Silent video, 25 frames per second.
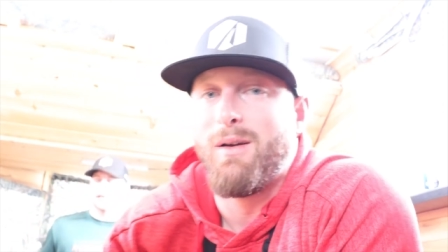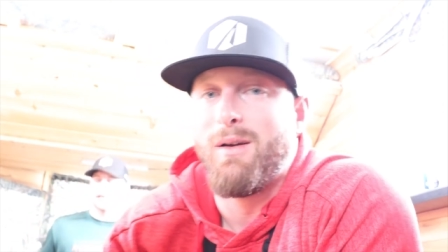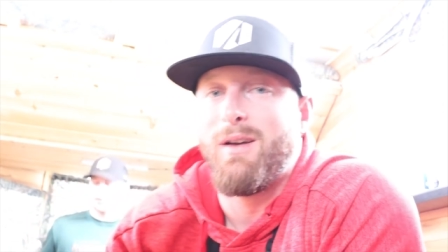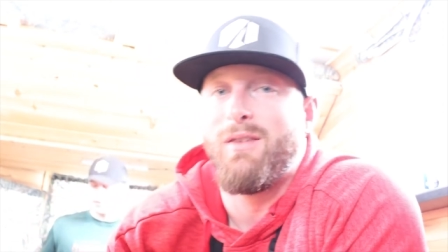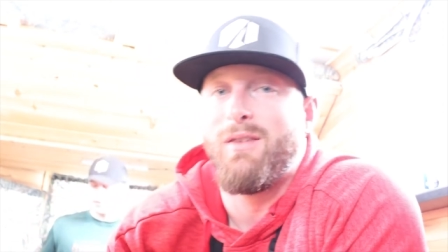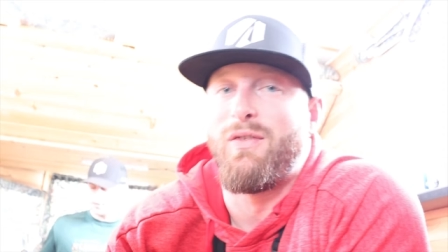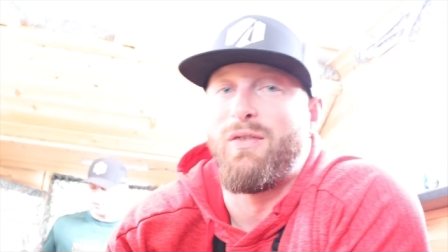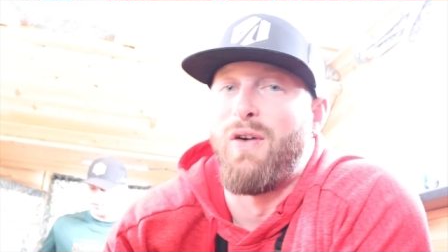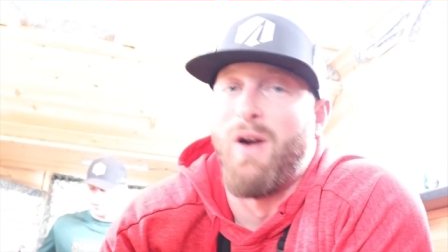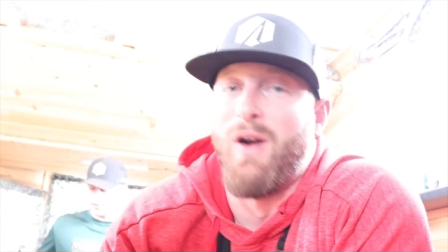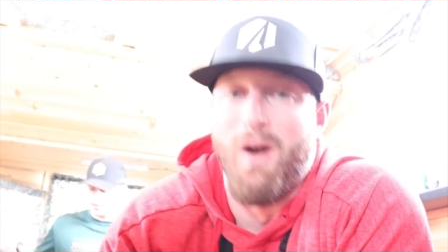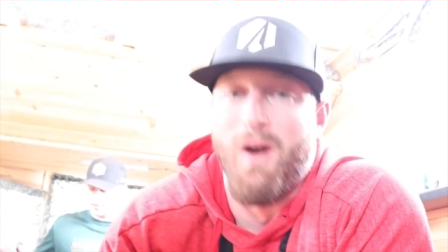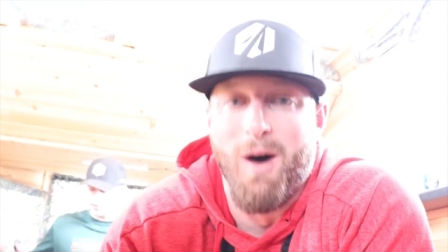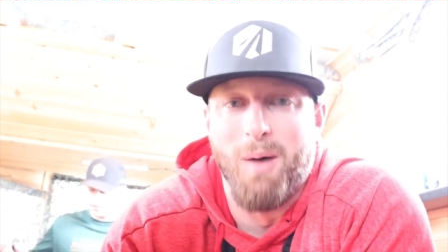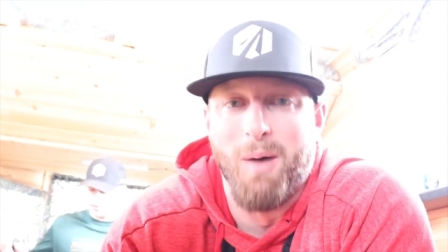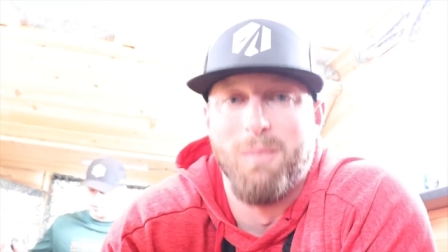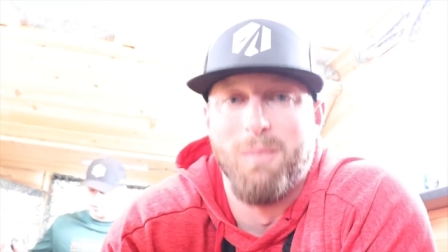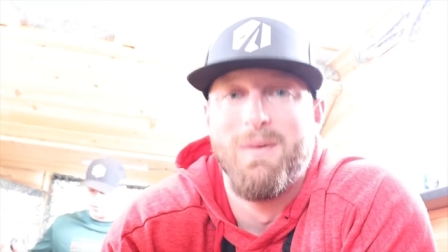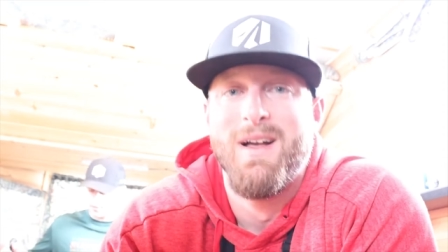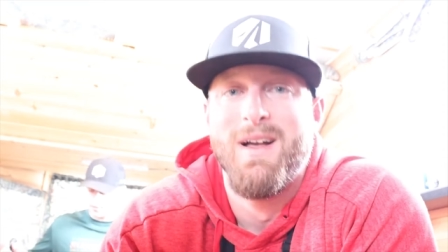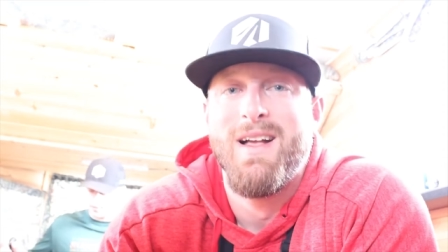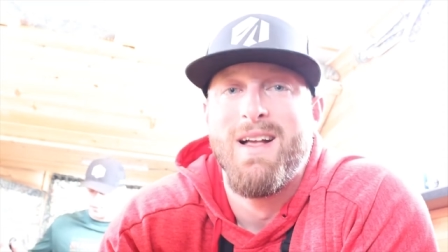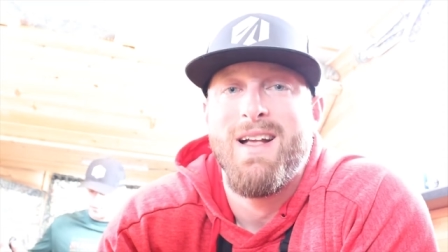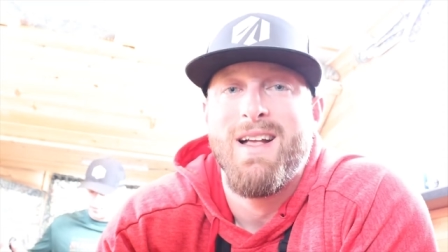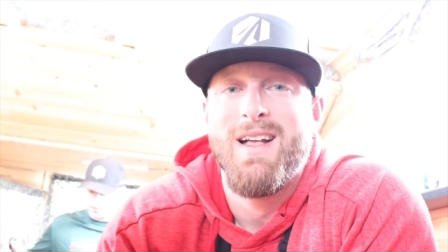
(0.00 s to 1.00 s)
from
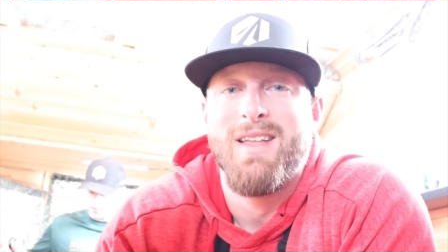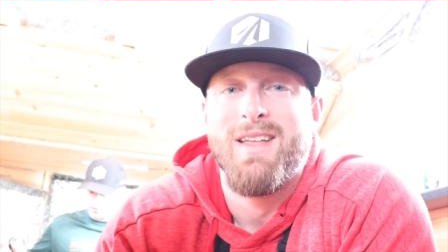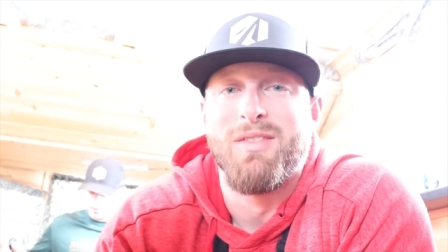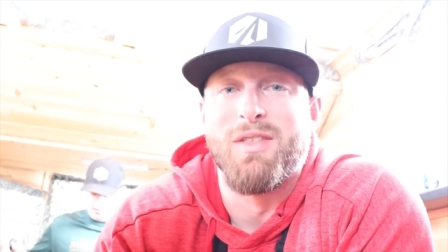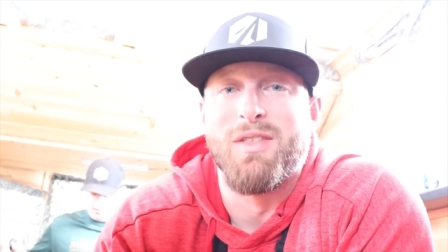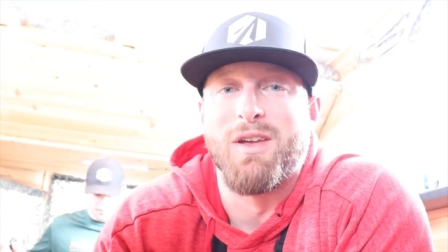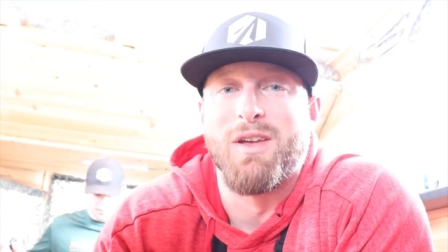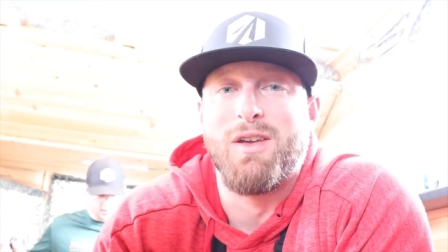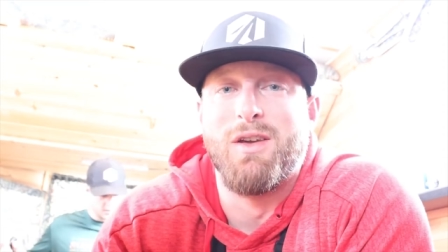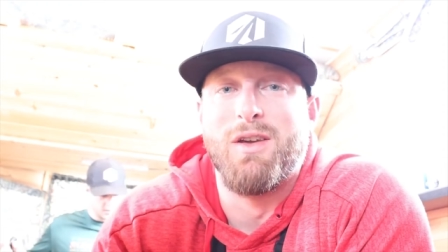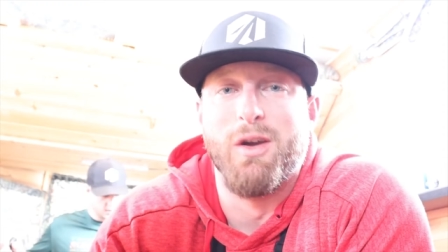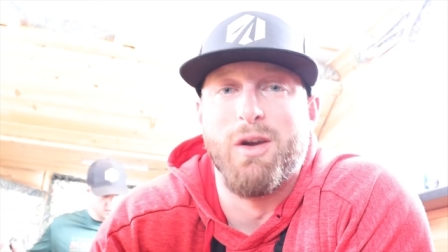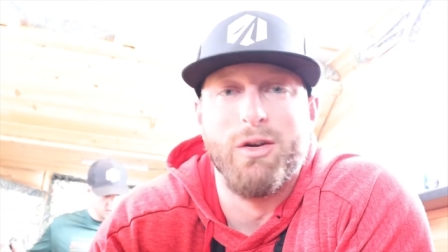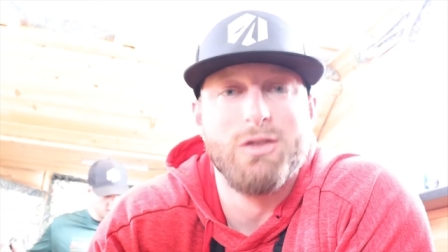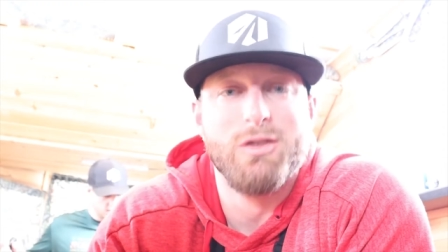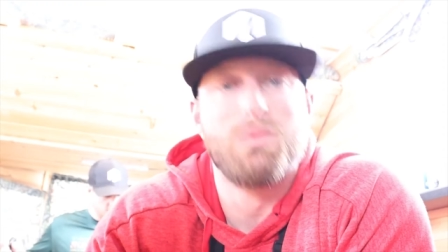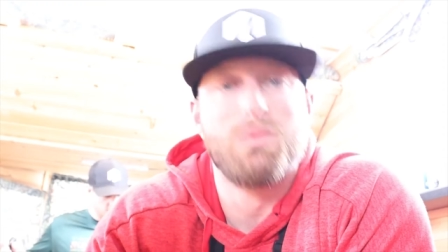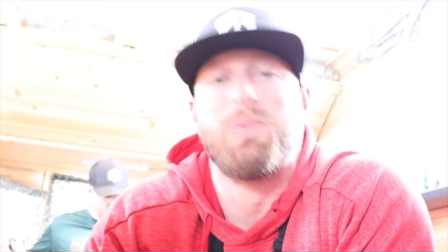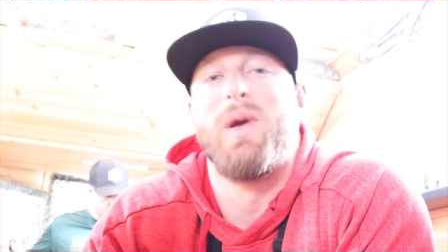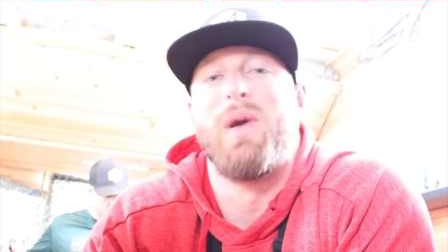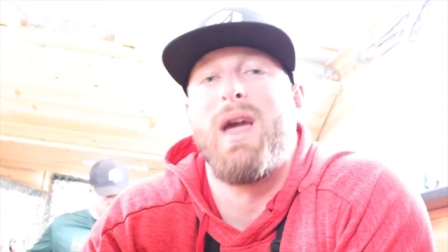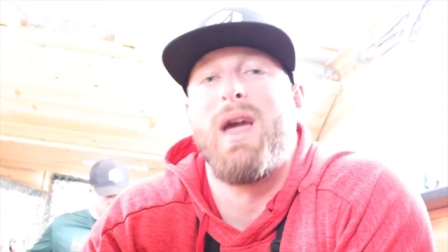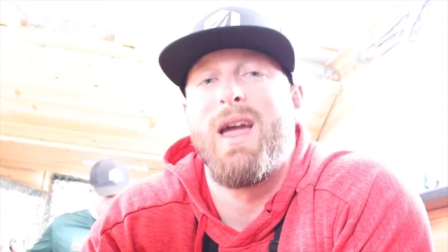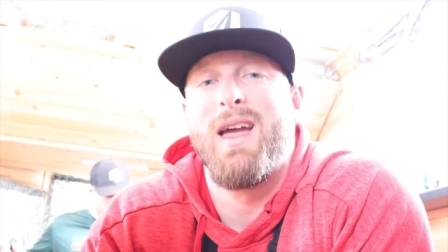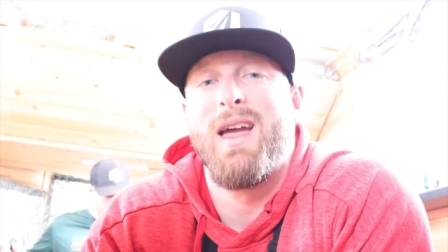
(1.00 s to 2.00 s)
the goose
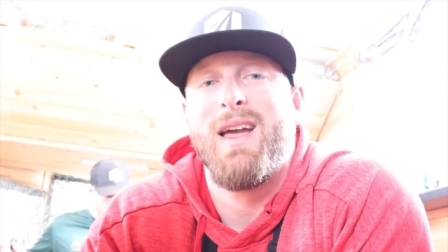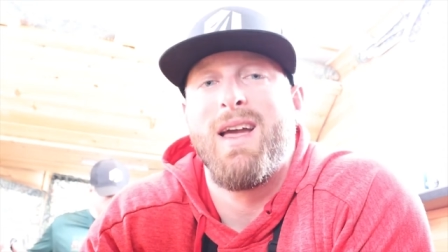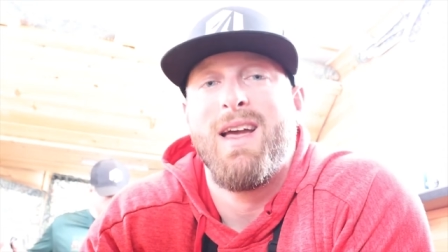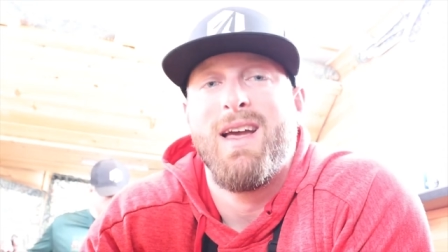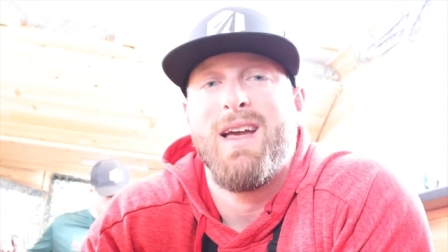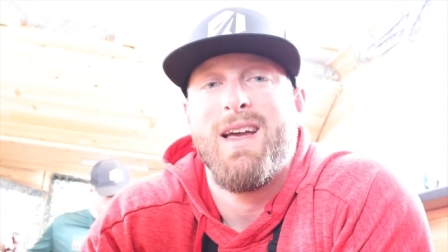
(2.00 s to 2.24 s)
pit